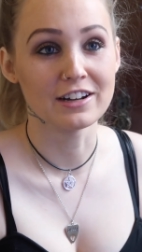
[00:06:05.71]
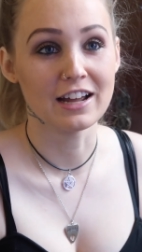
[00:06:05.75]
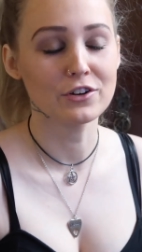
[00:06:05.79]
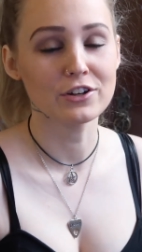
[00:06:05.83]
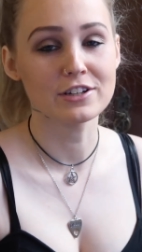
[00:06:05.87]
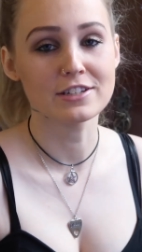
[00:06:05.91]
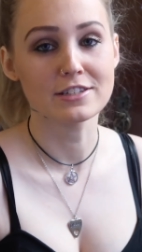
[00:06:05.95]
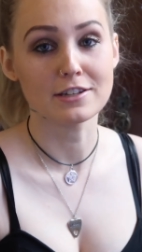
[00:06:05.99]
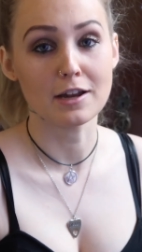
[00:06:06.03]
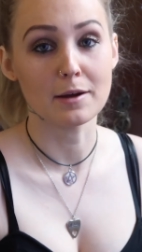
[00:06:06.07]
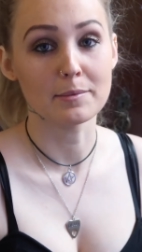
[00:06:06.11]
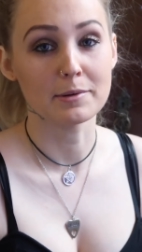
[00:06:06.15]

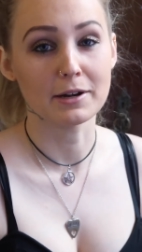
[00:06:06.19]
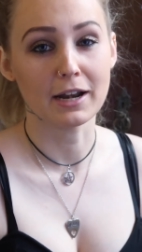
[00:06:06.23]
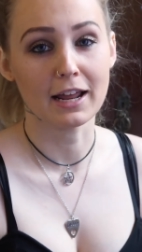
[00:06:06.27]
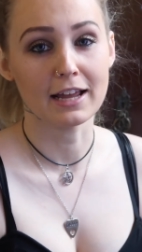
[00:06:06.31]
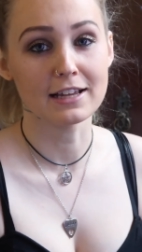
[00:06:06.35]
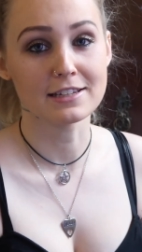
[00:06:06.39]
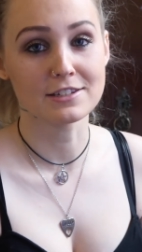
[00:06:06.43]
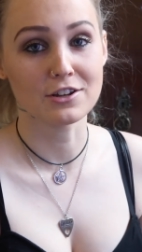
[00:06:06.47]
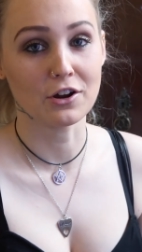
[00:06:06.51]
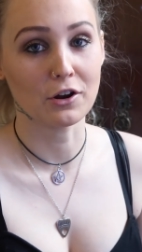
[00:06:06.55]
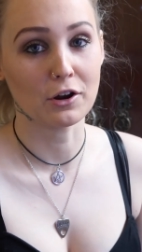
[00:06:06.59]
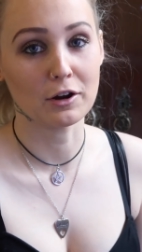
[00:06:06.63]
Very stubborn,
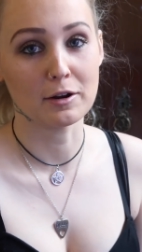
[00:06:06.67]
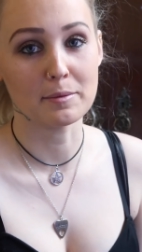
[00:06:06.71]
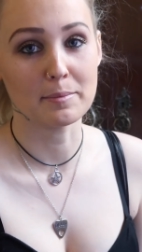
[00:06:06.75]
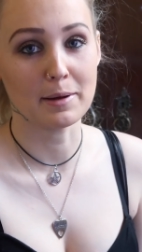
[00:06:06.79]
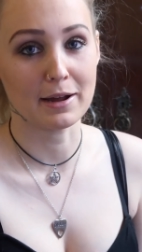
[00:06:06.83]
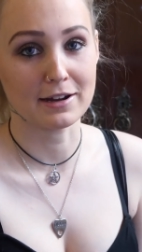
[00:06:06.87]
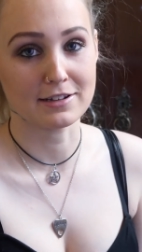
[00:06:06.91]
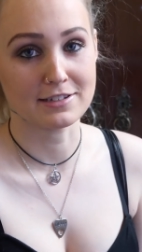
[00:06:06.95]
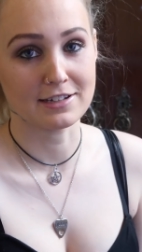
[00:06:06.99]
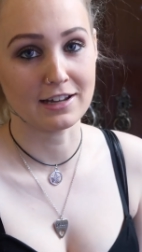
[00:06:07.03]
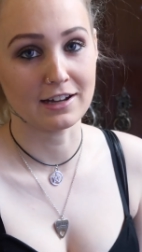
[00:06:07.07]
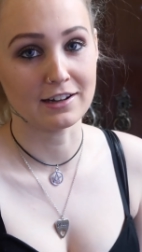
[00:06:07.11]
he's not going to
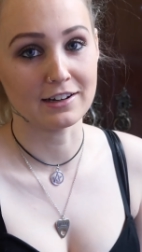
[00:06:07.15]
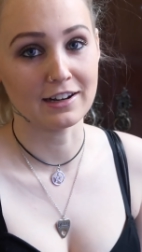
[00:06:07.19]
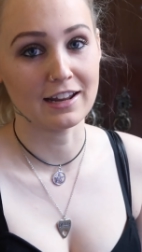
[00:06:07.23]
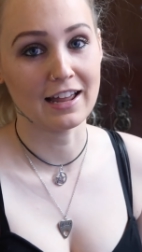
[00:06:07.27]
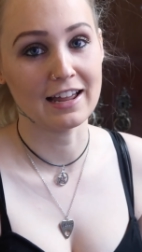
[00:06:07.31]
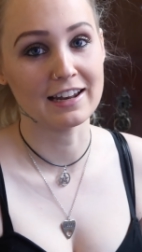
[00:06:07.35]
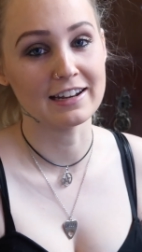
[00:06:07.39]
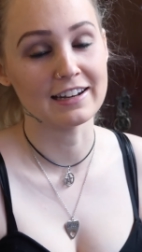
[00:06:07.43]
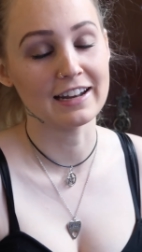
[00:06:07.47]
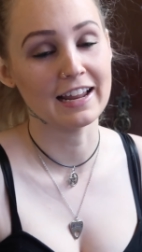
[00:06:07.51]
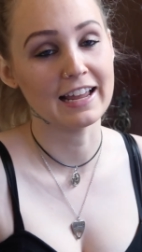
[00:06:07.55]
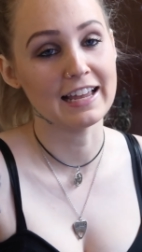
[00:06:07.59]
back down,
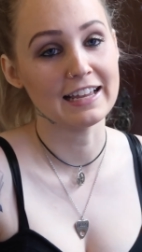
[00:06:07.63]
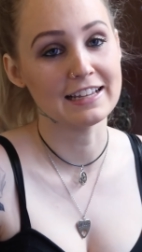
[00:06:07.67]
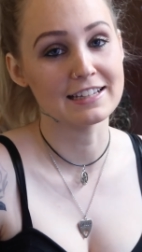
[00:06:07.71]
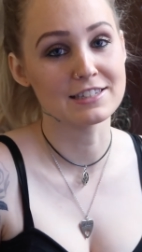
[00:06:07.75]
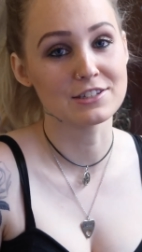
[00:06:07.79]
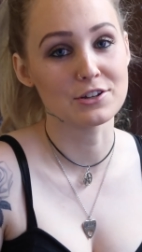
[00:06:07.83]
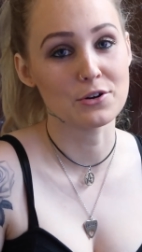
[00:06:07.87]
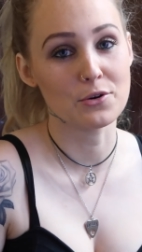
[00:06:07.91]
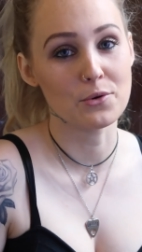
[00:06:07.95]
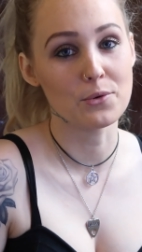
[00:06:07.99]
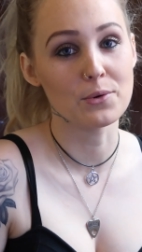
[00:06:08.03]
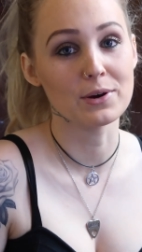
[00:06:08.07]
and
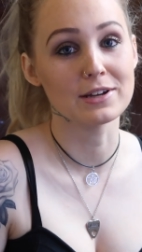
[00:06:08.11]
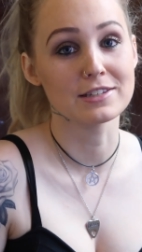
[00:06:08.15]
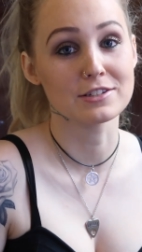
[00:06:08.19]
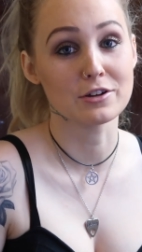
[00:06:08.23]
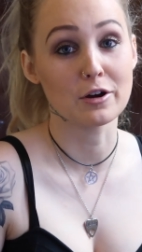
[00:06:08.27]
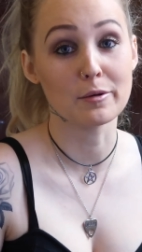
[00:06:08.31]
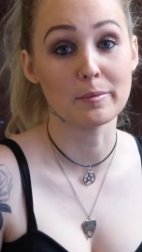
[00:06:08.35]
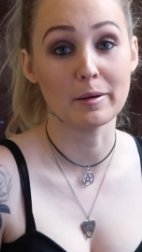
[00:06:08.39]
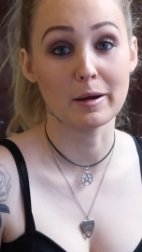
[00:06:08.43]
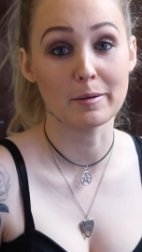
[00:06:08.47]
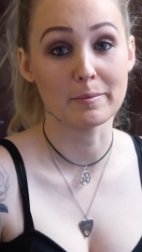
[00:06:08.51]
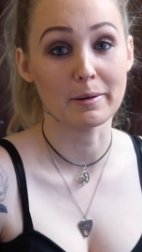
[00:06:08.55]
he's always
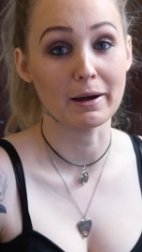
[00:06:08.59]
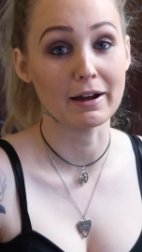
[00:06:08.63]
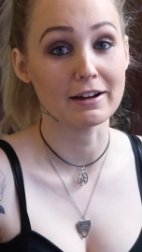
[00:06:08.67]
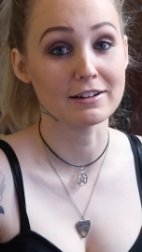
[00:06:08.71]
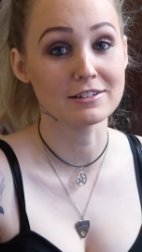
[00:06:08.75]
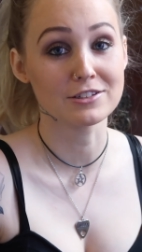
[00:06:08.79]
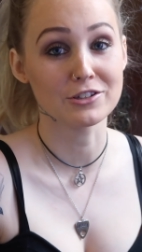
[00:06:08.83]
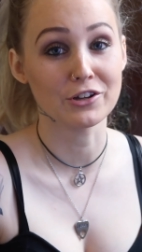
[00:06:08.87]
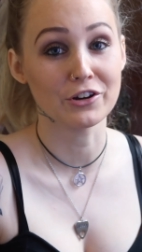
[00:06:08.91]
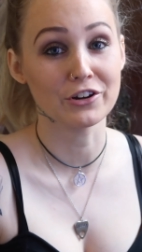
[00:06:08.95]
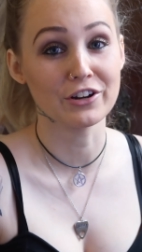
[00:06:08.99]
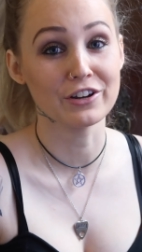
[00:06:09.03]
got my
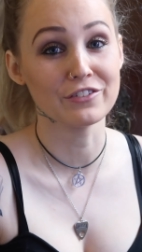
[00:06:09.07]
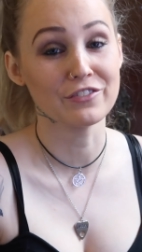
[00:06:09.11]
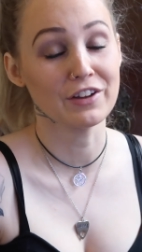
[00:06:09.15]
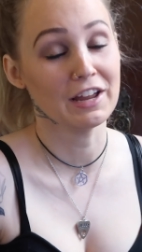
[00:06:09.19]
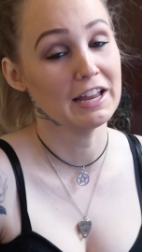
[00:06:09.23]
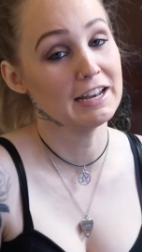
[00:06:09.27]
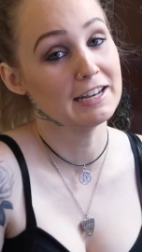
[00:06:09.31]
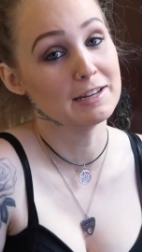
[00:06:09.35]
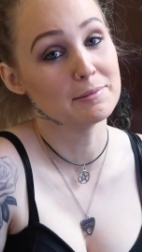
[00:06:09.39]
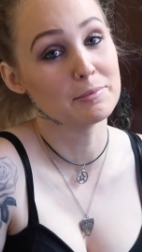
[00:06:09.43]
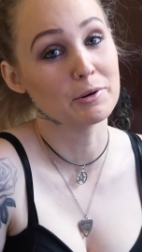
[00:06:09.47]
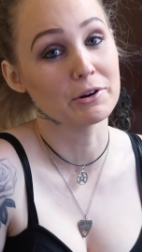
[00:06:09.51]
back. So if
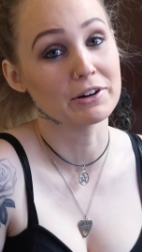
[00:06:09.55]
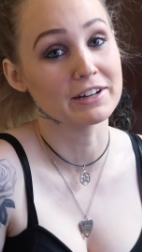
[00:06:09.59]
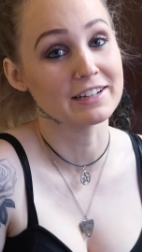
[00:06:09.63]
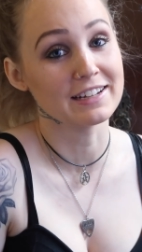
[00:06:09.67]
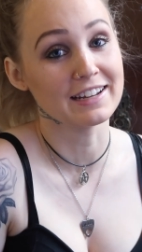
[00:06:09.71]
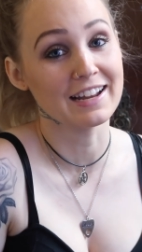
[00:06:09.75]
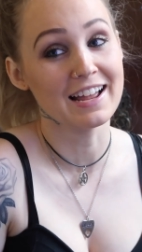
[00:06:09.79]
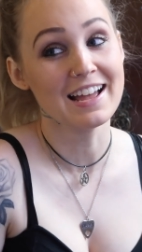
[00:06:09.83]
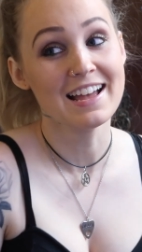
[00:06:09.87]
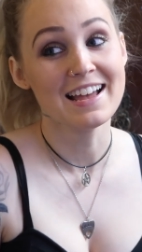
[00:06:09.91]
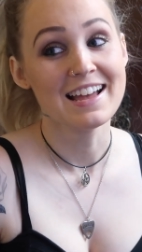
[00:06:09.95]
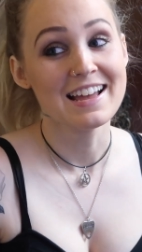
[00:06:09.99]

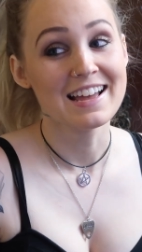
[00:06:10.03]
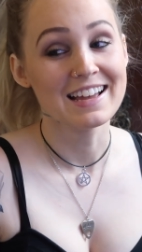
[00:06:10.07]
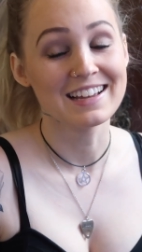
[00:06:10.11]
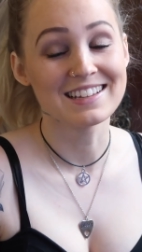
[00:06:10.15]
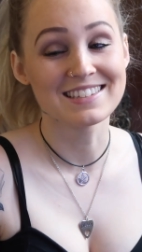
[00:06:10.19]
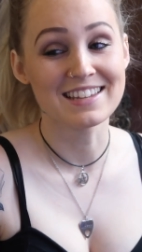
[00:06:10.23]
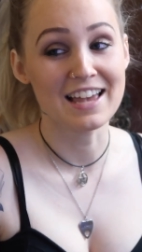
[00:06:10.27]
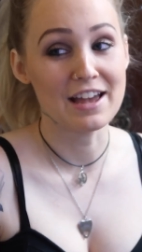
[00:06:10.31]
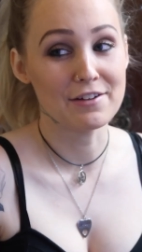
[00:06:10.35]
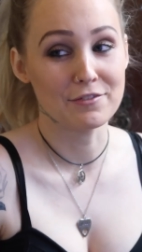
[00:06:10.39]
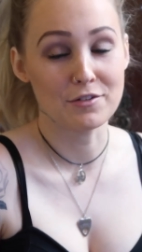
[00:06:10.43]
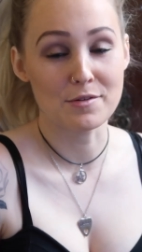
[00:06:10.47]
anybody
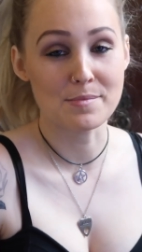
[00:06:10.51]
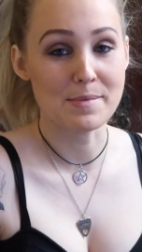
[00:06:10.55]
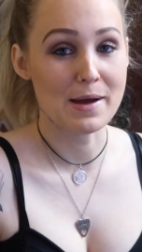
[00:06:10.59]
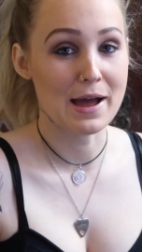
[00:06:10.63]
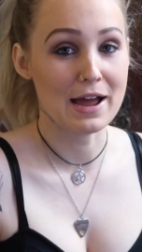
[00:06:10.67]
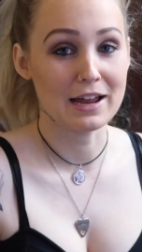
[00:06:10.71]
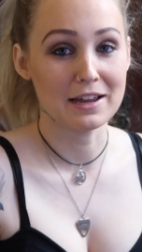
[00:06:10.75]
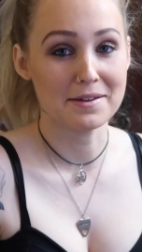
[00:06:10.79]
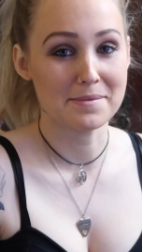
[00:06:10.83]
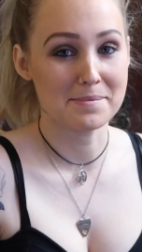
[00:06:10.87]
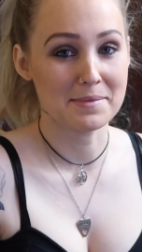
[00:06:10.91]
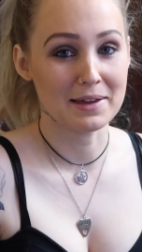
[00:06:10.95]
is ever
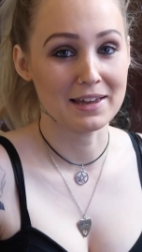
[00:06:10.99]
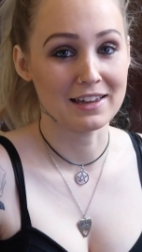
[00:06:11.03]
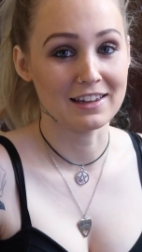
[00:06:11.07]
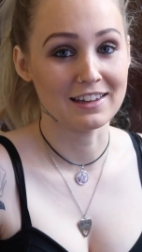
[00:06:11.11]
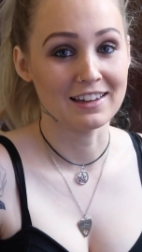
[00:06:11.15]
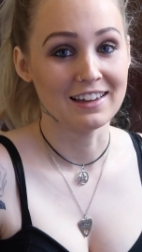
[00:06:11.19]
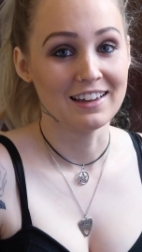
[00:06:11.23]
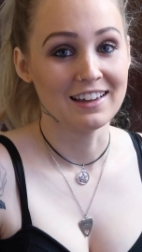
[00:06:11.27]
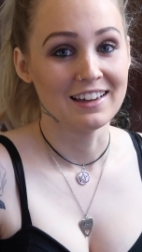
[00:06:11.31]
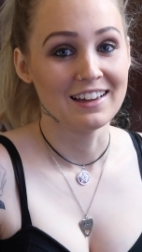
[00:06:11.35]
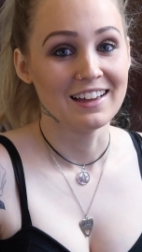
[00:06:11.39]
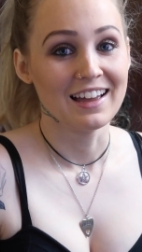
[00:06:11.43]
bagging
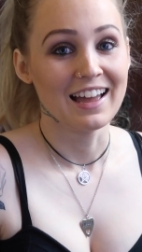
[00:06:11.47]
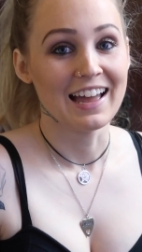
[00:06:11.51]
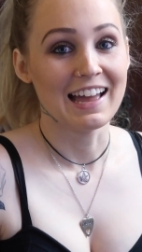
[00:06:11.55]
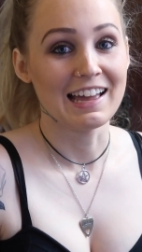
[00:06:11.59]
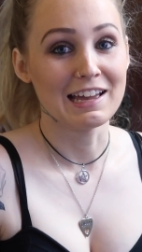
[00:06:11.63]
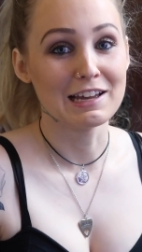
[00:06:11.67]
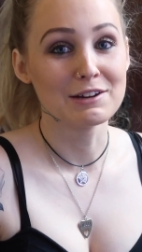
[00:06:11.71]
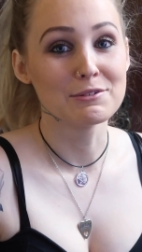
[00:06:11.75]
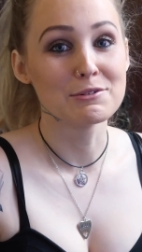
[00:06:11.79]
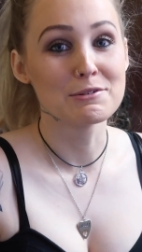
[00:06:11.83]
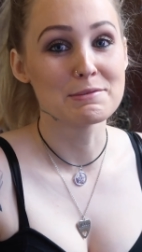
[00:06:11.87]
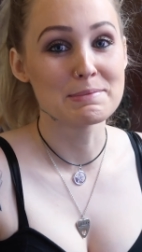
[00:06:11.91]
me,
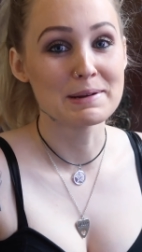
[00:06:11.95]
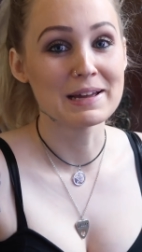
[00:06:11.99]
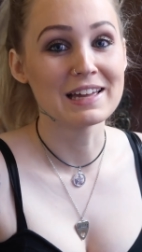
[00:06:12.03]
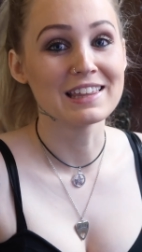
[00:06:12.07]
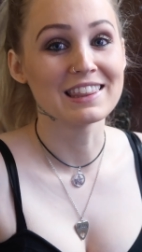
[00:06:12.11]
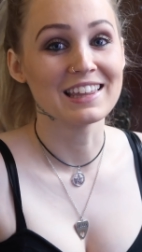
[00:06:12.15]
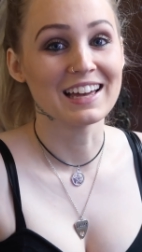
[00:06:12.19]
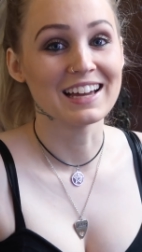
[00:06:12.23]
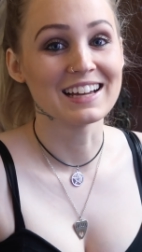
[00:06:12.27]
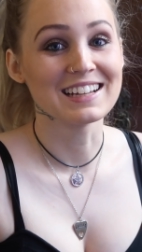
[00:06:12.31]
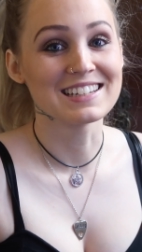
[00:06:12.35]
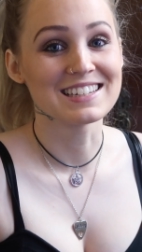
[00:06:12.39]
he will
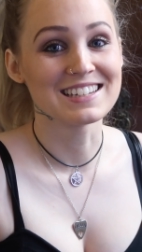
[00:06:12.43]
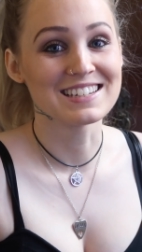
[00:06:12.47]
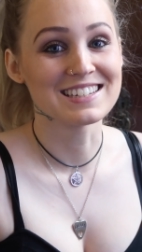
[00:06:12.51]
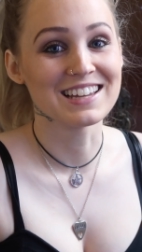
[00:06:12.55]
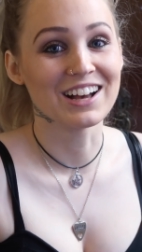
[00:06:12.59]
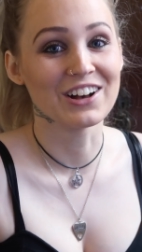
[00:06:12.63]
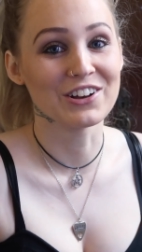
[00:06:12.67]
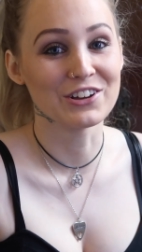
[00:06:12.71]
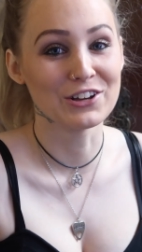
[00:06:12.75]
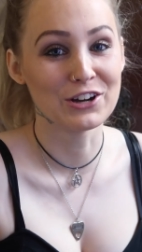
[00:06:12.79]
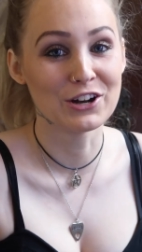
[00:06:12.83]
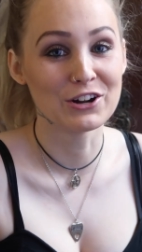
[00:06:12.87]
be there to
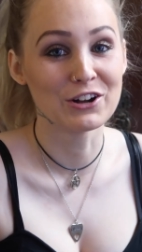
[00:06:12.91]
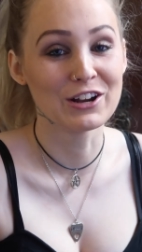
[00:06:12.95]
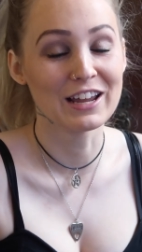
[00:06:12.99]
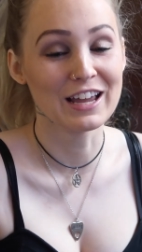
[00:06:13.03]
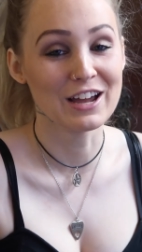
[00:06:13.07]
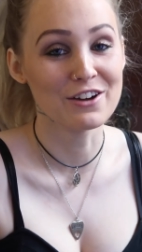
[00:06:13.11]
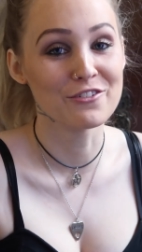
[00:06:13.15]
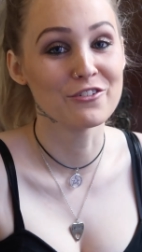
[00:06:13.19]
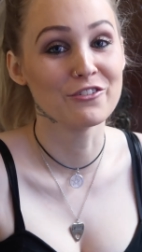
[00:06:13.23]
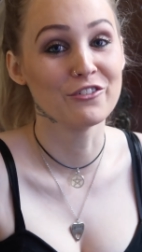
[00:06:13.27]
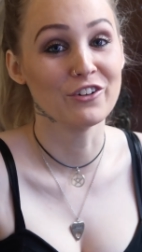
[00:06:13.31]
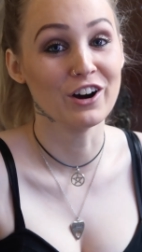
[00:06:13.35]
tell you to
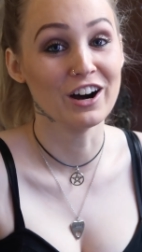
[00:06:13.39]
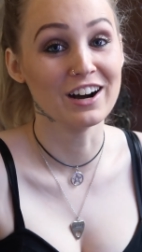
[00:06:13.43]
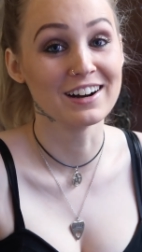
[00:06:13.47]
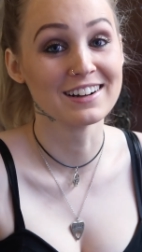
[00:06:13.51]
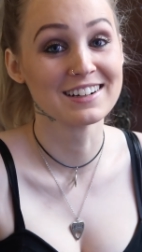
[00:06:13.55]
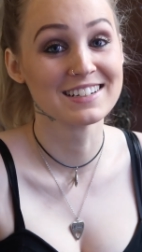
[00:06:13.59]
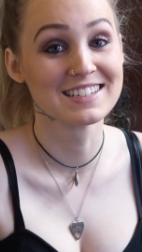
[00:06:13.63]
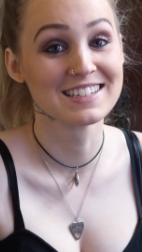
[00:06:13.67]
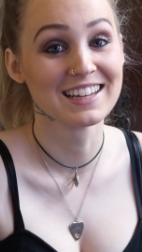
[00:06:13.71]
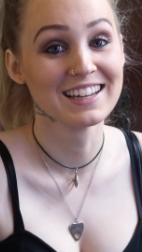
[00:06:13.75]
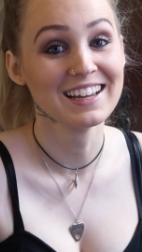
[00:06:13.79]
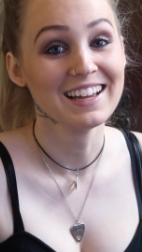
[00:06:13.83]
get
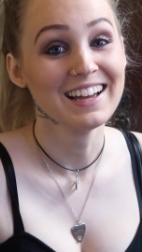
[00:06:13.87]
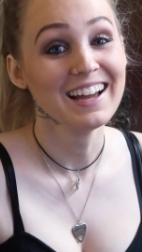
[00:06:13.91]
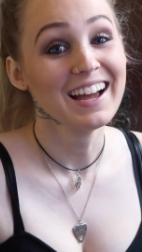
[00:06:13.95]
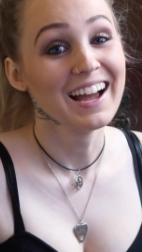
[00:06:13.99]
fucked.